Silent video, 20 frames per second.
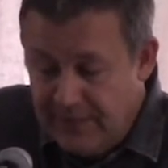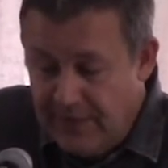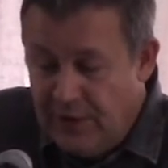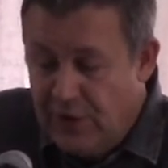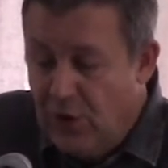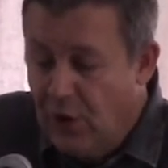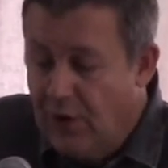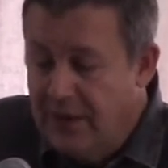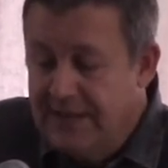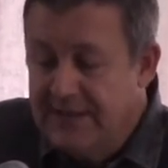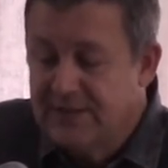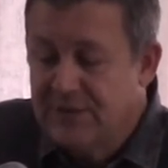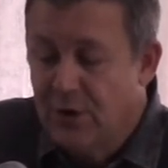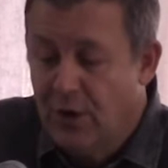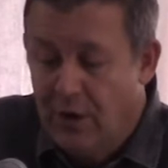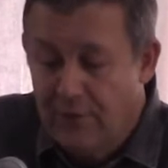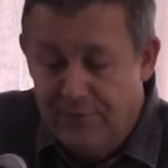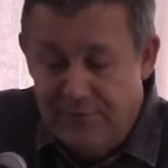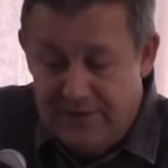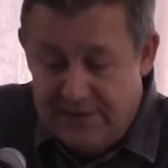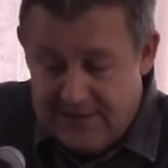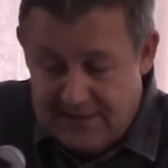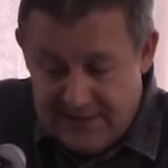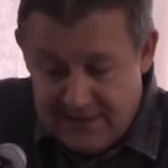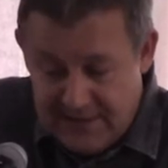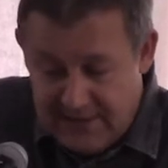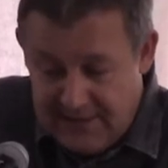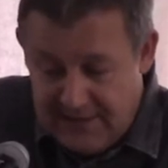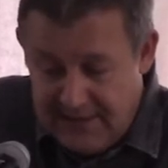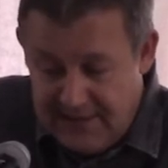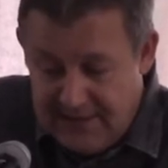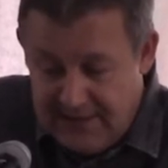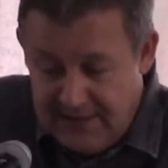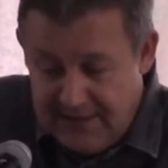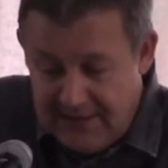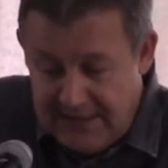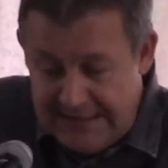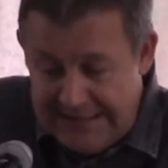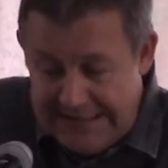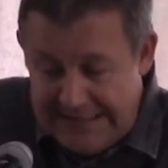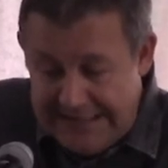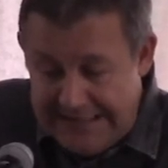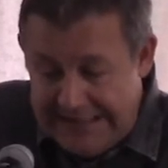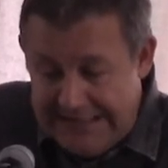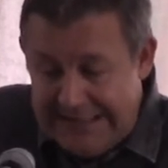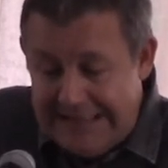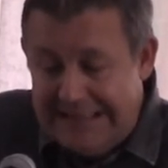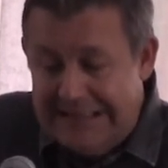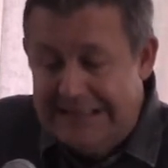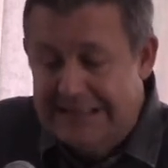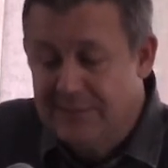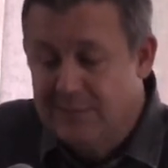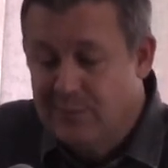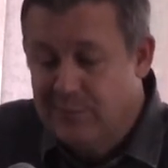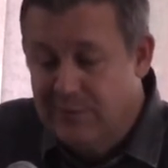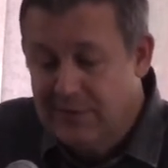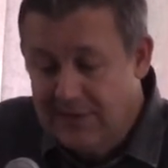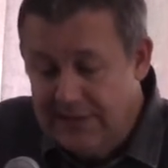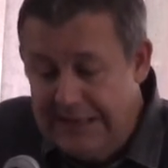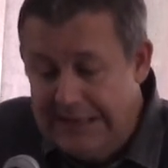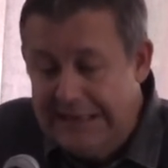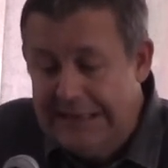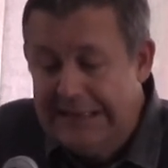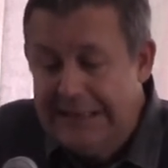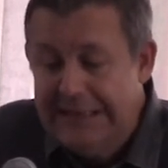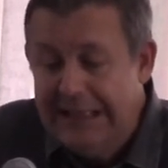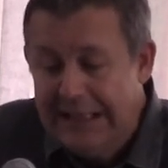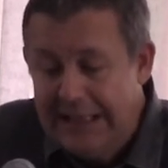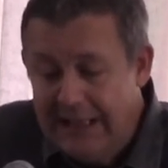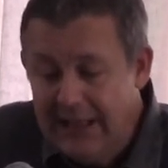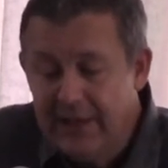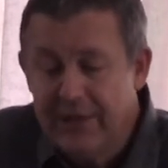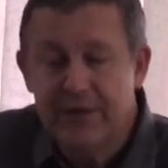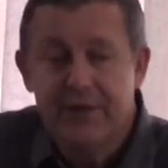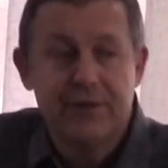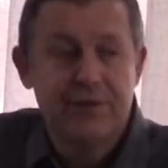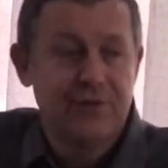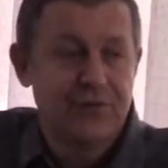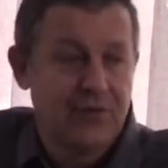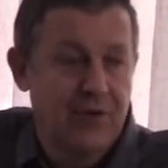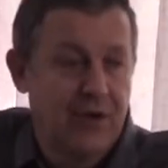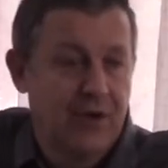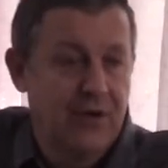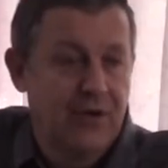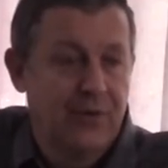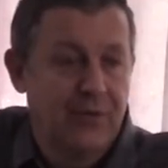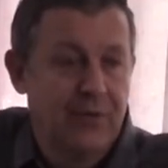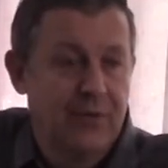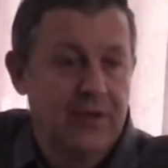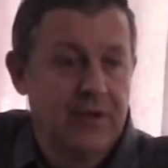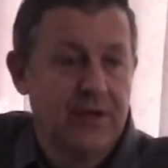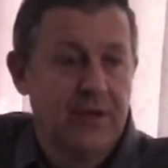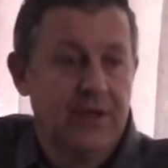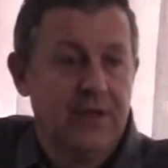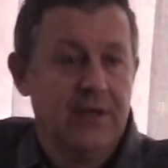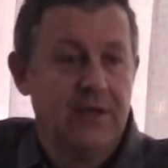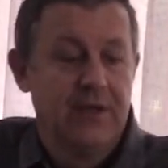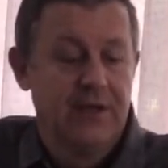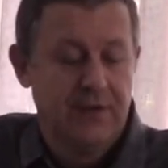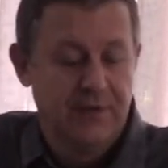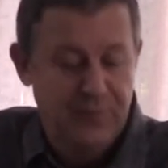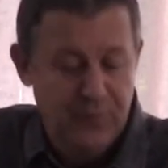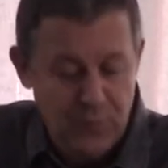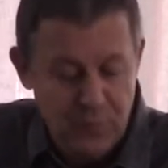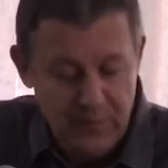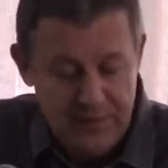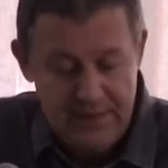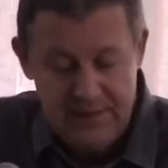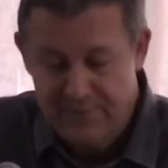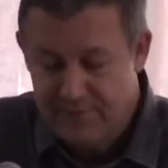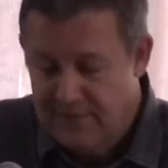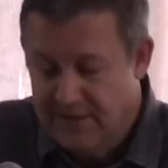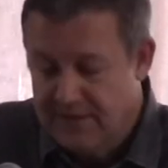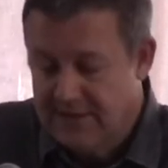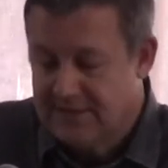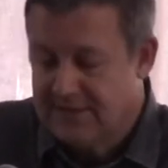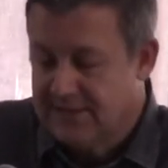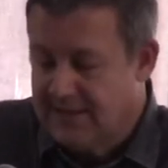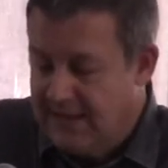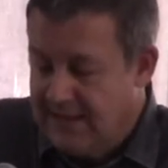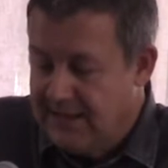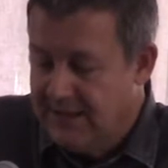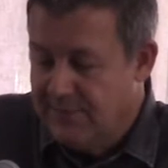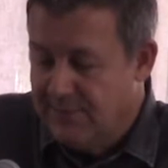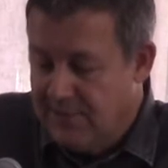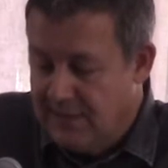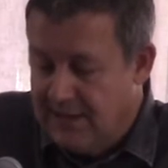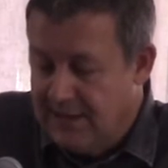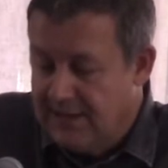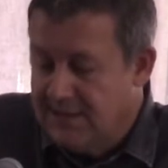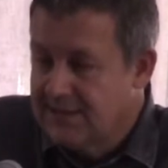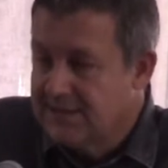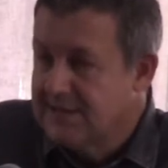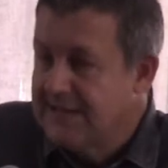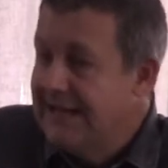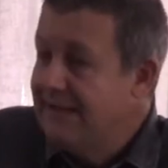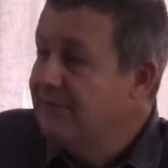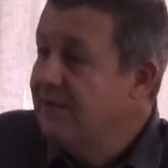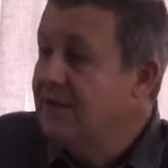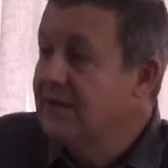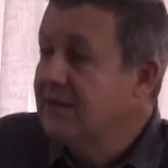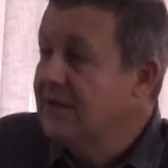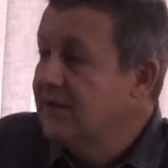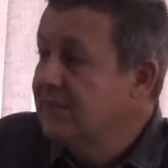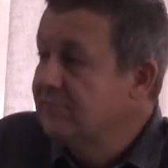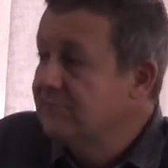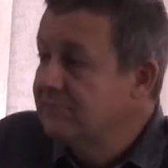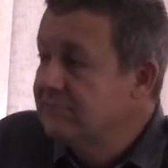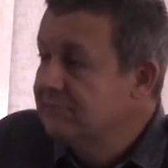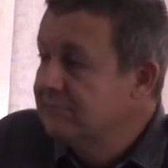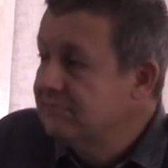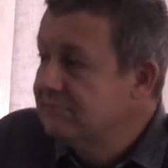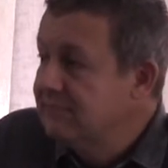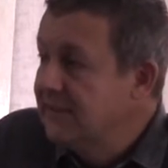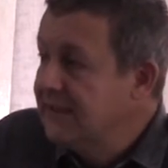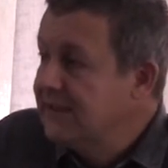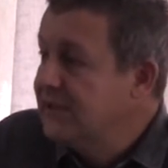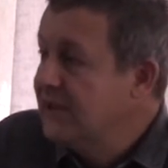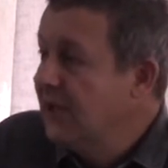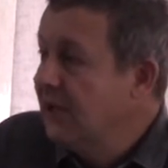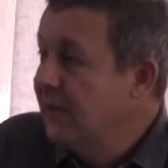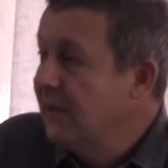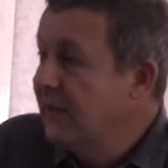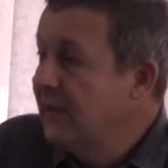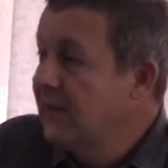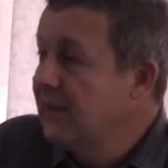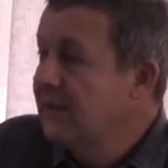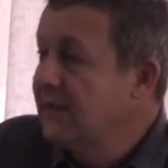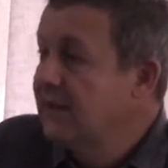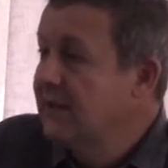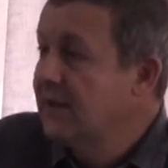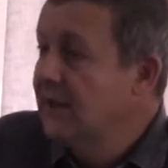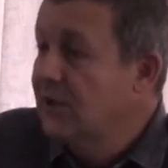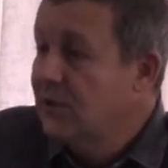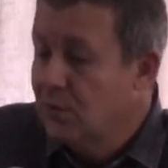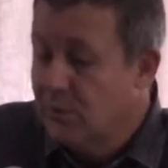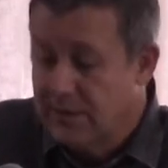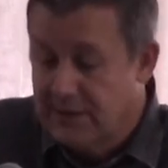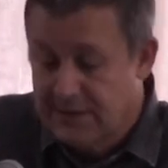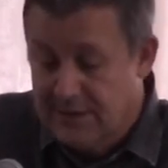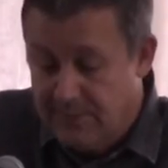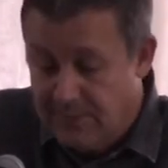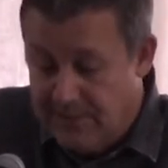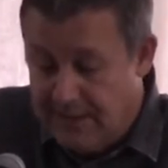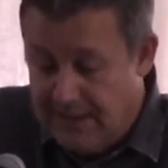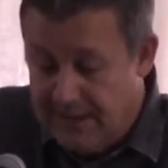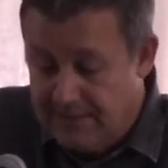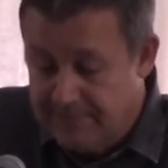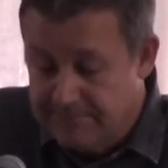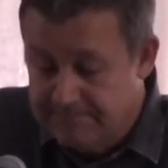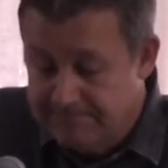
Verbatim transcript: God is obviously completely in control of all the events taking place and everything is going according to plan.